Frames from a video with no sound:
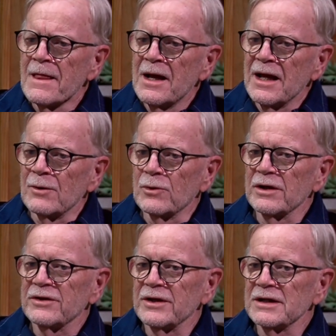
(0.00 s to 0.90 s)
And one of the
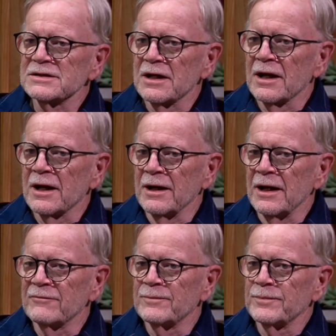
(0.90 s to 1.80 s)
things that I
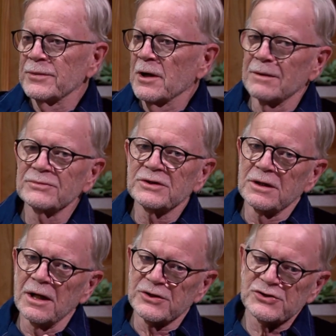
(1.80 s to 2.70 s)
have come to
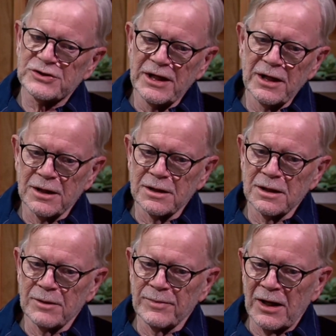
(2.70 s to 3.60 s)
understand
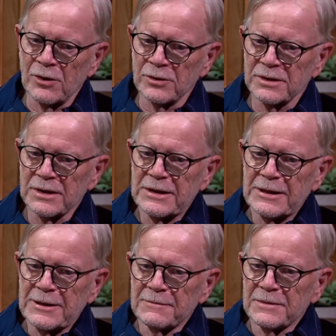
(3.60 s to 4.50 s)
about
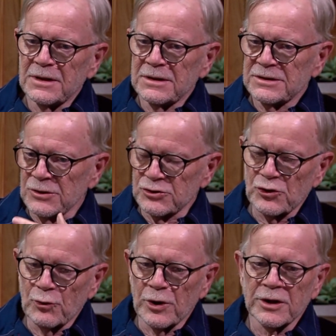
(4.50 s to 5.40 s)
social
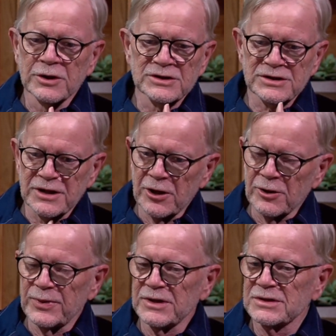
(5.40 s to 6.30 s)
workers,
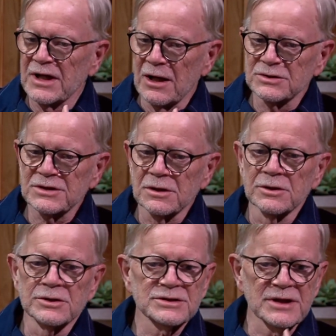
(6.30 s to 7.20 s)
therapists,
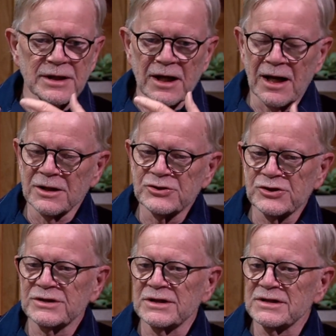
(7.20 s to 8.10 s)
counselors,
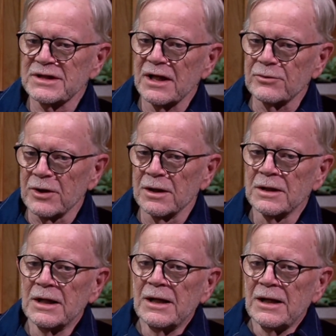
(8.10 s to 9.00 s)
psychologists, etc.,
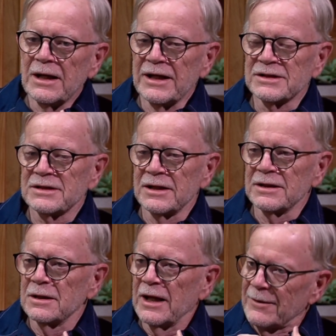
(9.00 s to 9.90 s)
is that
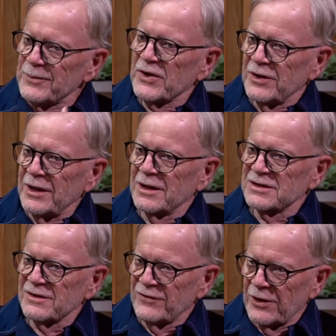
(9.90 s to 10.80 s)
empathy is
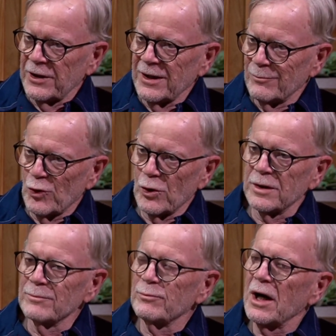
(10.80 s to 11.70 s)
a very
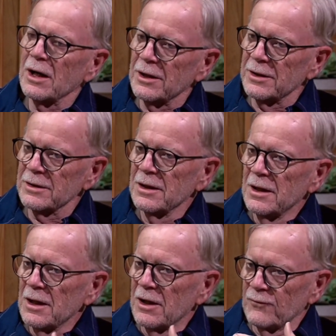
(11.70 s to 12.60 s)
important part of